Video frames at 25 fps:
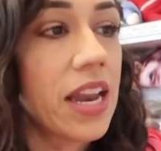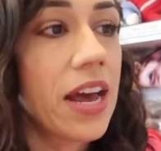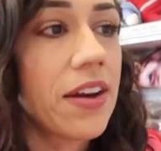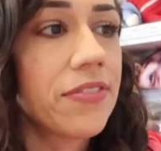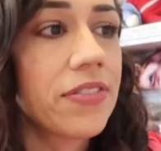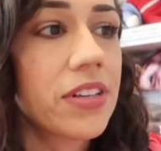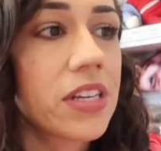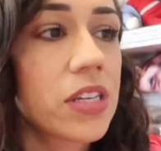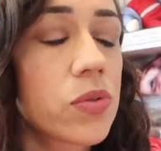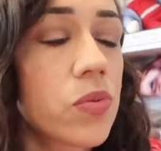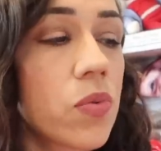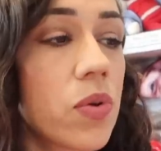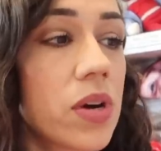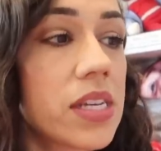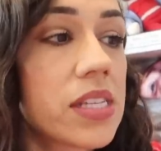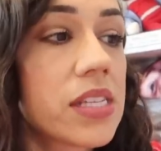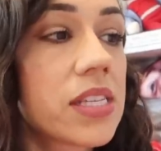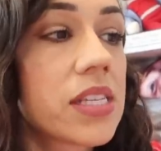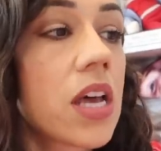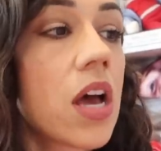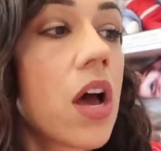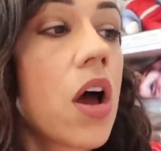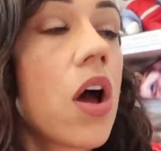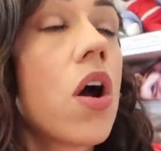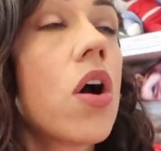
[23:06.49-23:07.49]
Netflix
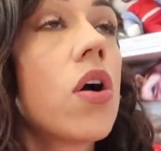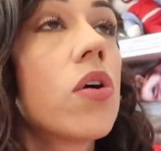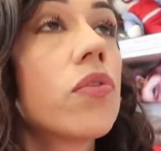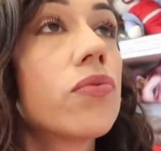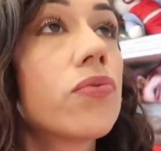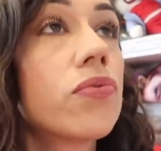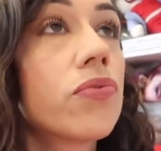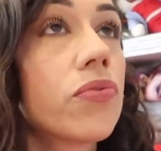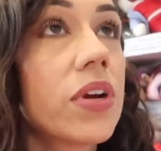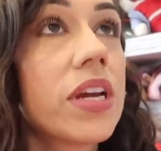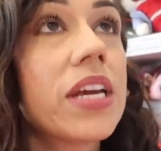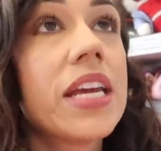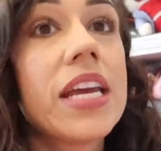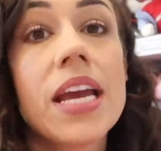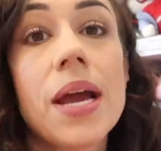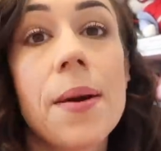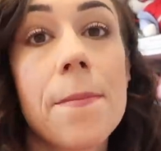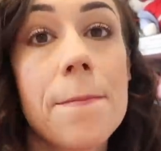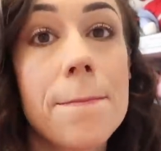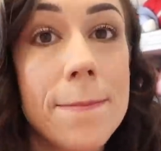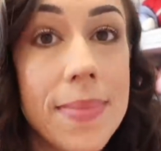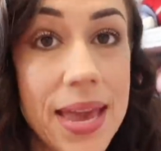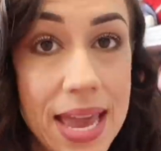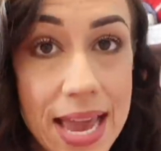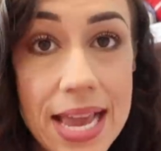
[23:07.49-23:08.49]
was freaking
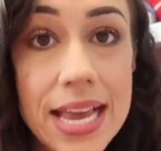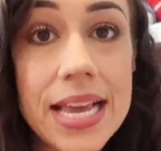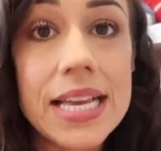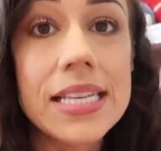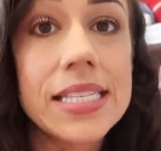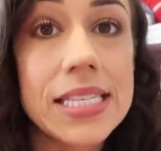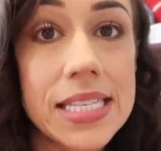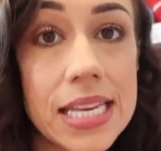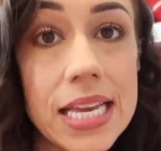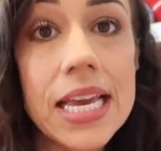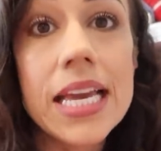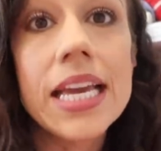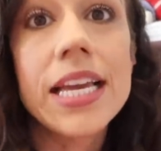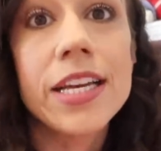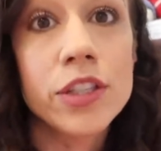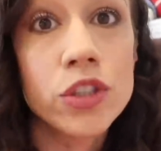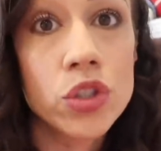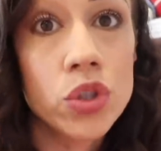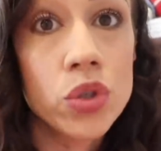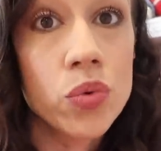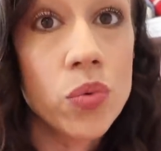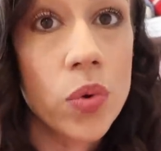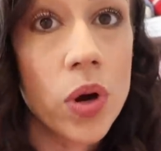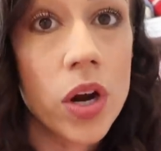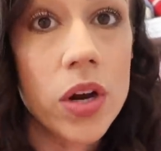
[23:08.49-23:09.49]
amazing
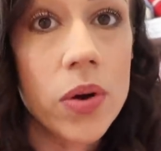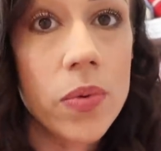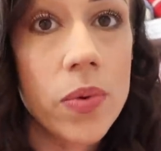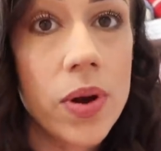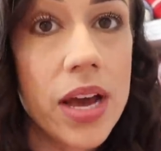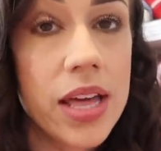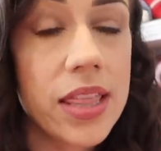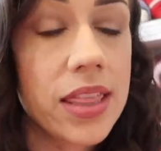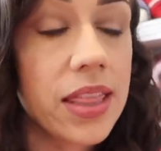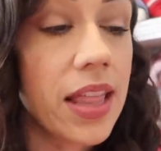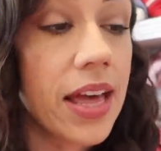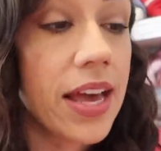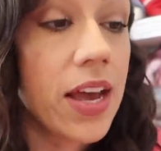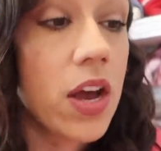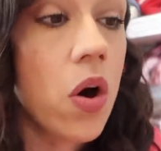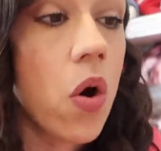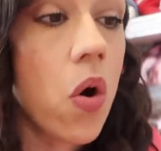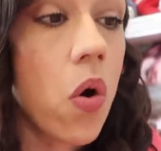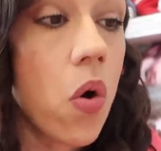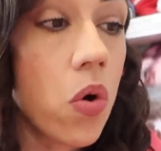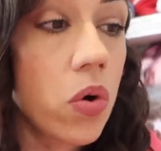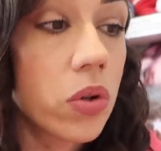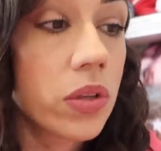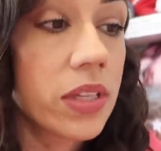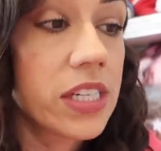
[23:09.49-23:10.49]
to work with. Like,
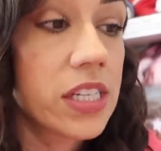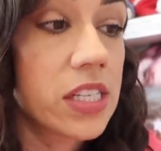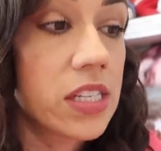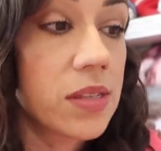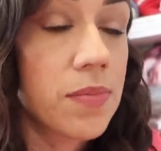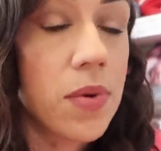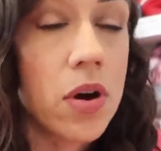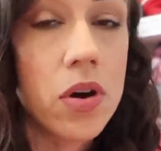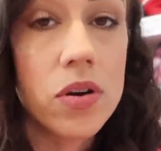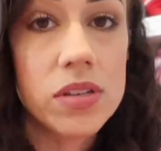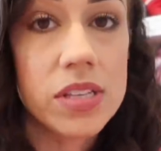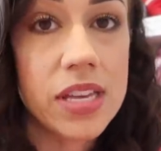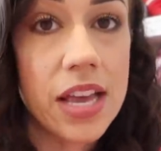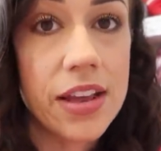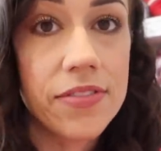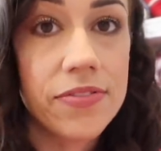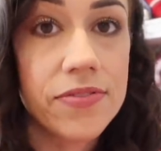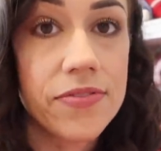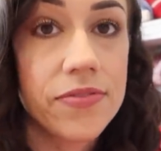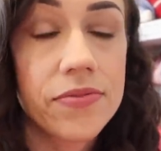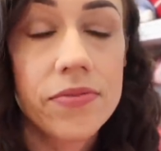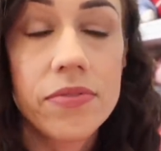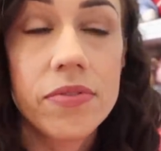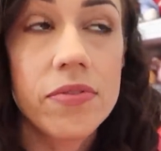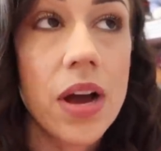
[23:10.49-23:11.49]
holy smokes, i
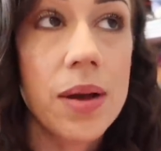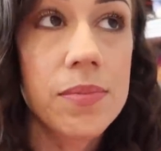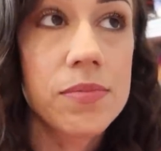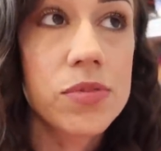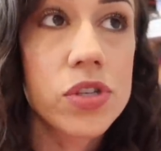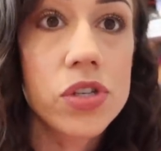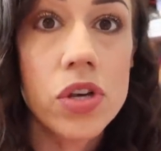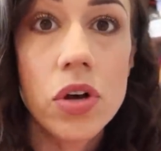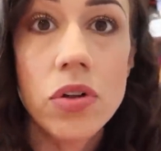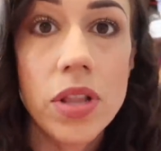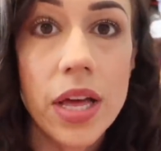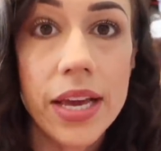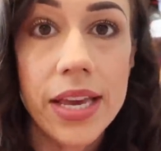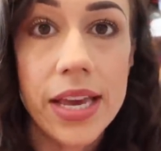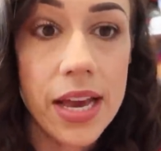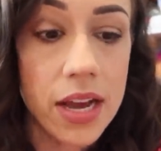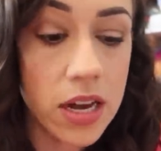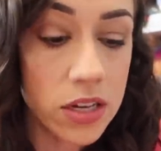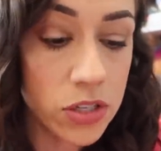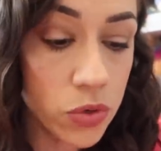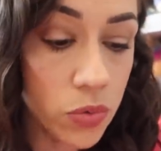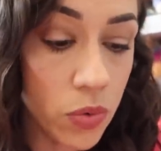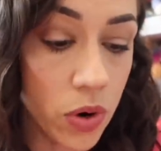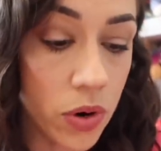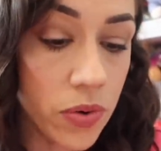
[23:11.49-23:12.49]
am so lucky I
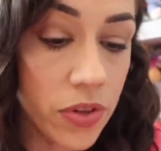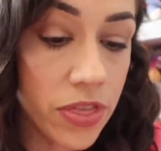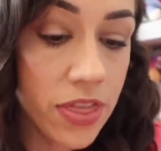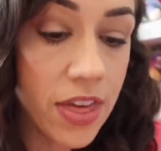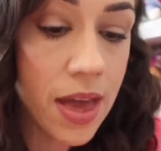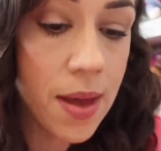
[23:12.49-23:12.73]
got to work with